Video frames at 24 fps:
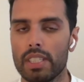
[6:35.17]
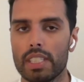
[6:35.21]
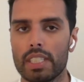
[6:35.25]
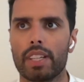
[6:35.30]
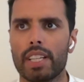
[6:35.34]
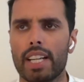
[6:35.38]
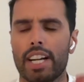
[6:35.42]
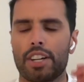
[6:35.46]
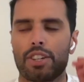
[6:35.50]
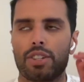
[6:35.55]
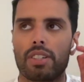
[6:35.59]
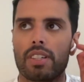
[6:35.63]
It
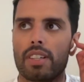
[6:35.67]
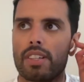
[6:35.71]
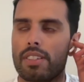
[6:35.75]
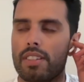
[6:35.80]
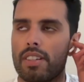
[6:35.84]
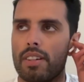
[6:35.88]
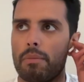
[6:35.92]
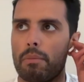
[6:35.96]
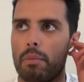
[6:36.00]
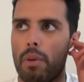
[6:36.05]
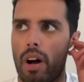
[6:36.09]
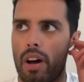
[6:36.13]
actually isn't
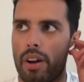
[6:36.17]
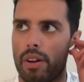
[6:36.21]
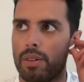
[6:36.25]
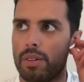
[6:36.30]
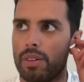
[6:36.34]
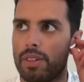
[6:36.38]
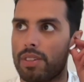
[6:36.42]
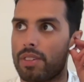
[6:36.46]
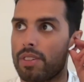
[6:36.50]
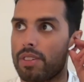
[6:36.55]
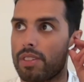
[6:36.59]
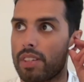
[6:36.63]
a model;
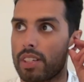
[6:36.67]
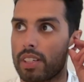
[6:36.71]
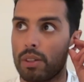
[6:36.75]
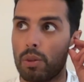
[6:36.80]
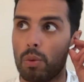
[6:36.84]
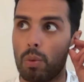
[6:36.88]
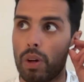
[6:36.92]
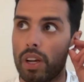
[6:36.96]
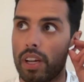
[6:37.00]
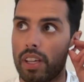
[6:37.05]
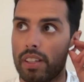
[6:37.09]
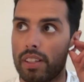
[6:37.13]
it's just like a
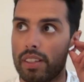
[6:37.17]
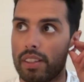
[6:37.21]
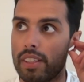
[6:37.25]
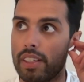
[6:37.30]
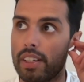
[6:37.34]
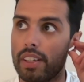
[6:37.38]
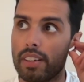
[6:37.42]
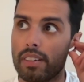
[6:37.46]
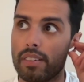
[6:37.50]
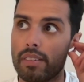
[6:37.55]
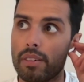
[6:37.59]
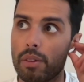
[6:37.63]
way that
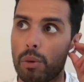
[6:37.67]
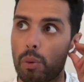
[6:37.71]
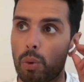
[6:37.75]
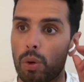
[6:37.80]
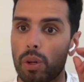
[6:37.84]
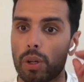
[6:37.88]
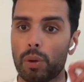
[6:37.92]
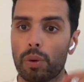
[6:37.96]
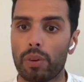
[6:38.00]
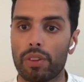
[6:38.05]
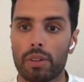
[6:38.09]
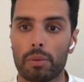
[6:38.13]
they
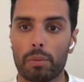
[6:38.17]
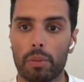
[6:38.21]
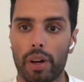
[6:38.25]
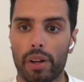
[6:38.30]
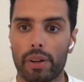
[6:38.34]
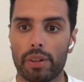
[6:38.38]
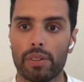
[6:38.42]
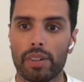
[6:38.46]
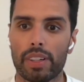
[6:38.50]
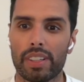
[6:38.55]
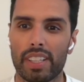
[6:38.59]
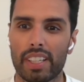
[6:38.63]
work with the
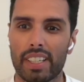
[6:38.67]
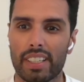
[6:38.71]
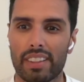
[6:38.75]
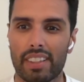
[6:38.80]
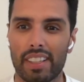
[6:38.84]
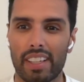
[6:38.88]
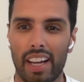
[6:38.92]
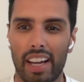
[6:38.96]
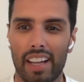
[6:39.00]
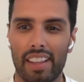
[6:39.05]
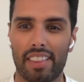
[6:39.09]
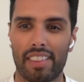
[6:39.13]
model. I think
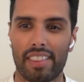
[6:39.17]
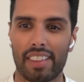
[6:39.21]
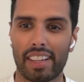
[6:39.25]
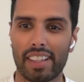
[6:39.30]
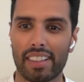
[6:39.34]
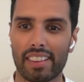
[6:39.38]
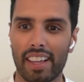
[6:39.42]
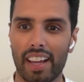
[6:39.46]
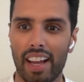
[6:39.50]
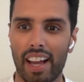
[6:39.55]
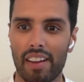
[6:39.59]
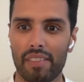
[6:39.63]

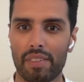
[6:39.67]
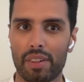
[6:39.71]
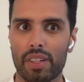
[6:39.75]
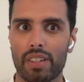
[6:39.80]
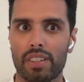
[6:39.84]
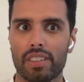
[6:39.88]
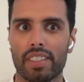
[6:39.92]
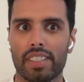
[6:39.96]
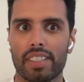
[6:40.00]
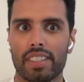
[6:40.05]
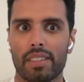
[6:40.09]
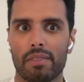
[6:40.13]
they have it
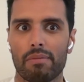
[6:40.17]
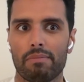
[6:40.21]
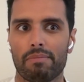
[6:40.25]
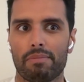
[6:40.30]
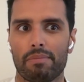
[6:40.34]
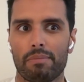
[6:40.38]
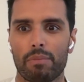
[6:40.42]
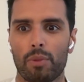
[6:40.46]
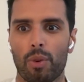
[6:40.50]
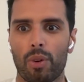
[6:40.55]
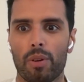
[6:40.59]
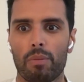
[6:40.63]
on like the
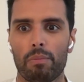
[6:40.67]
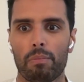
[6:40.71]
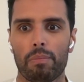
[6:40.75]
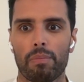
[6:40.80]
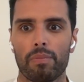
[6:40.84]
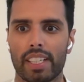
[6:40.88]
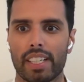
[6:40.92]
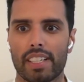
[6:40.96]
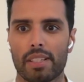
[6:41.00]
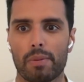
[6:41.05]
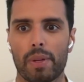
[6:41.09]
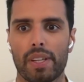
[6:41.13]
more
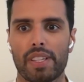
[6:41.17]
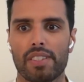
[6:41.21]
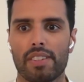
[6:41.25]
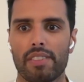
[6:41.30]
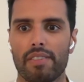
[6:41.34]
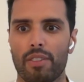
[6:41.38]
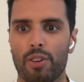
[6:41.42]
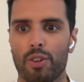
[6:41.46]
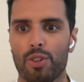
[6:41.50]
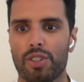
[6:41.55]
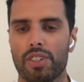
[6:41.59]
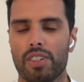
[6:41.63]
expensive
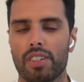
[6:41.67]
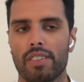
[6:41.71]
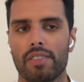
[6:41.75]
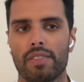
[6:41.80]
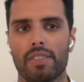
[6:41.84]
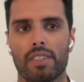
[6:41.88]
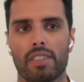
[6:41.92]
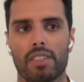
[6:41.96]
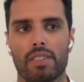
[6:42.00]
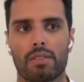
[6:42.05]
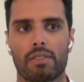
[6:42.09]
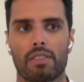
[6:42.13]
version of
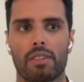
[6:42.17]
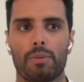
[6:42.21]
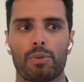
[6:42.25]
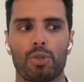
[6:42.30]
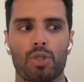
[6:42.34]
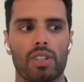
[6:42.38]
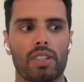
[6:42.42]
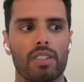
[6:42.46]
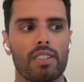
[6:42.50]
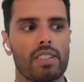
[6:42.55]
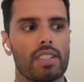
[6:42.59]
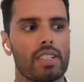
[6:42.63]
the
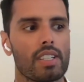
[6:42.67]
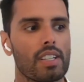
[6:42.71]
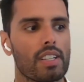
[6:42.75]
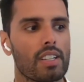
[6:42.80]
subscription.